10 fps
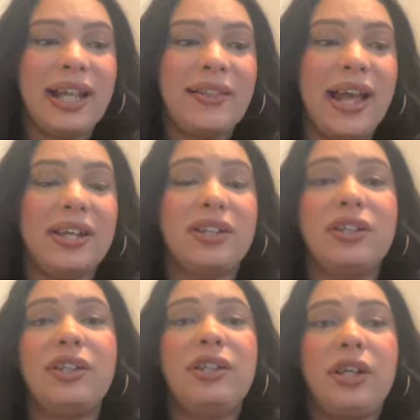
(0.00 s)
that
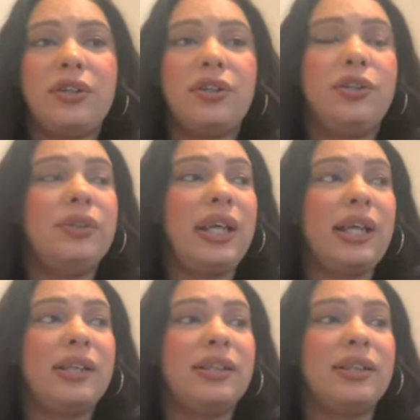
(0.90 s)
you
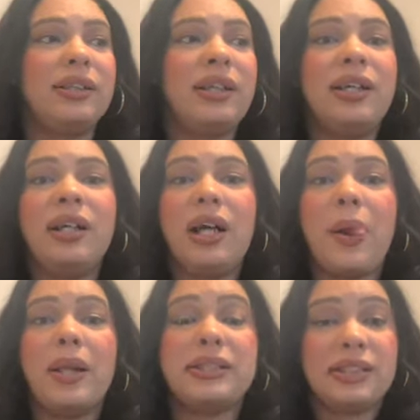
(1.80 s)
can
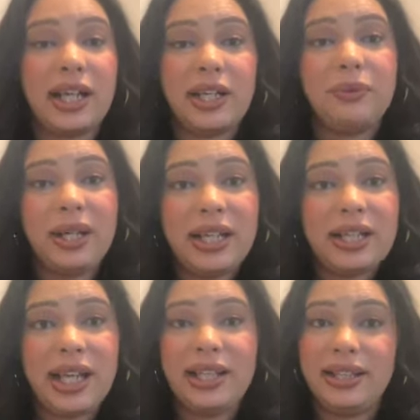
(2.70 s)
study with,
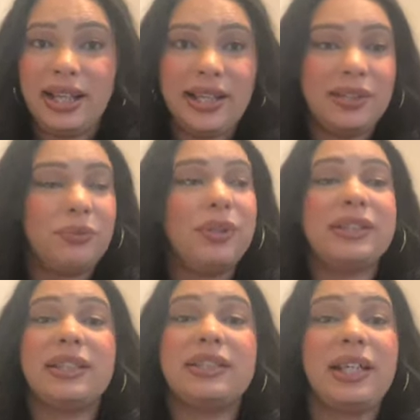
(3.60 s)
and then once
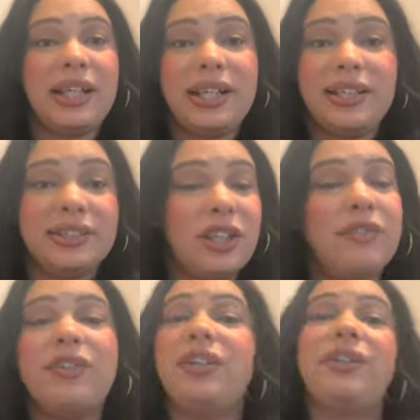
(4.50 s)
the studying is
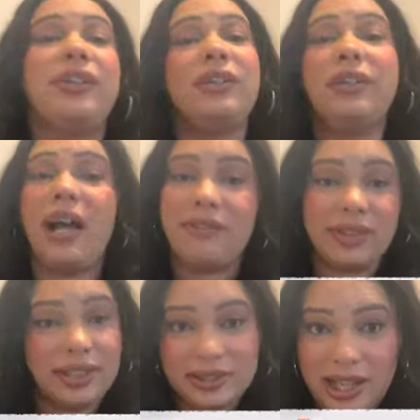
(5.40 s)
over, you can go have a
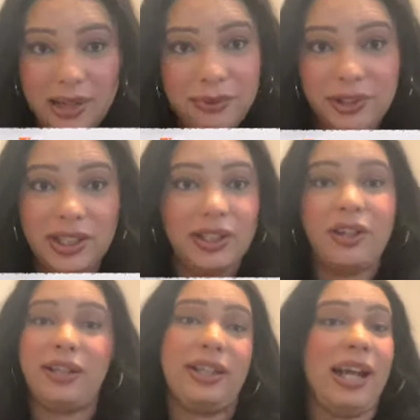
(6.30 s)
good time. You can go
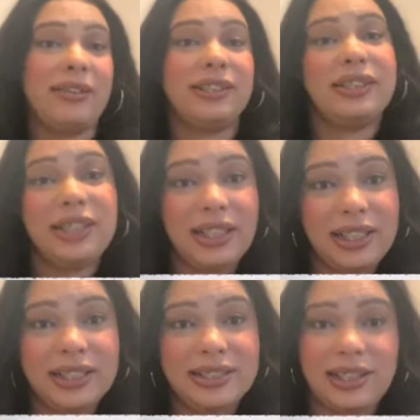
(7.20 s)
eat out to
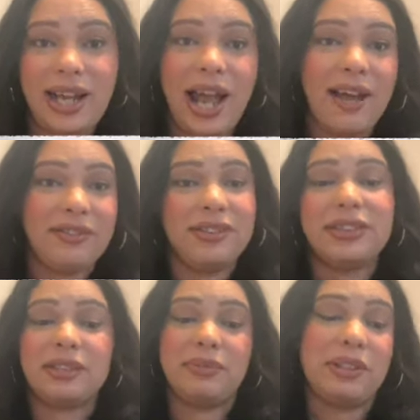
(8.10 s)
Chili's and have you
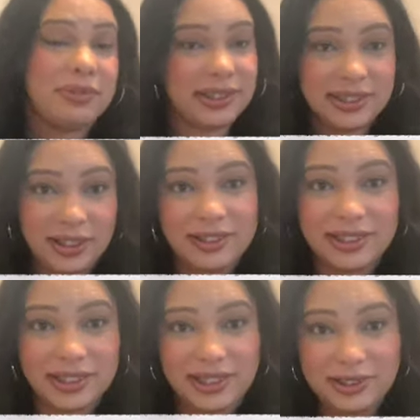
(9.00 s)
some chips and
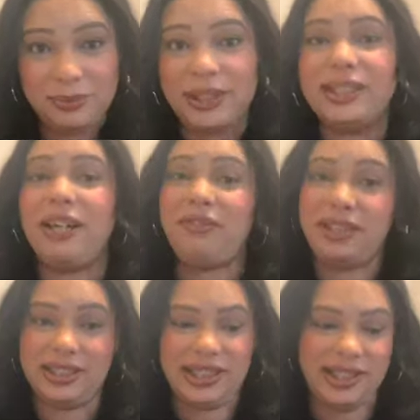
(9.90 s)
salsa, because we definitely
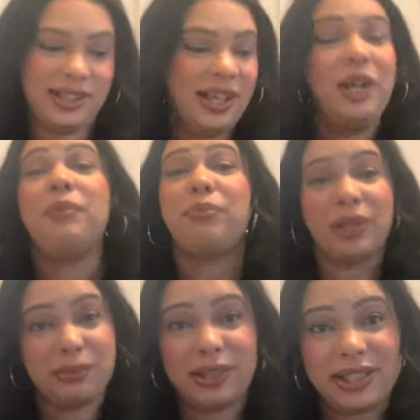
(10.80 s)
did
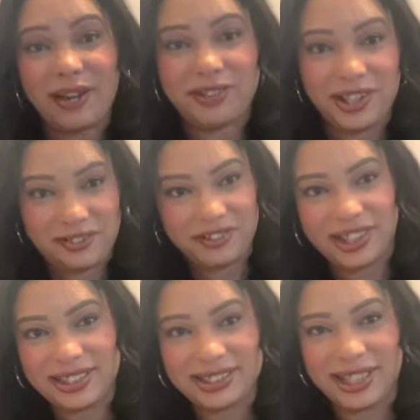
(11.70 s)
pretty much after every
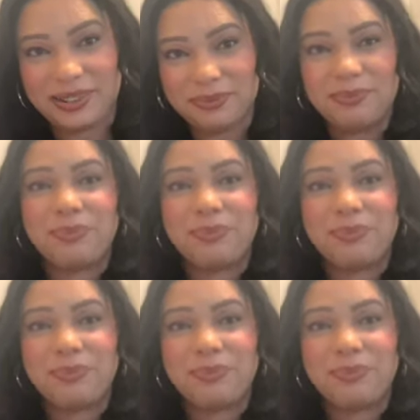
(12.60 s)
exam.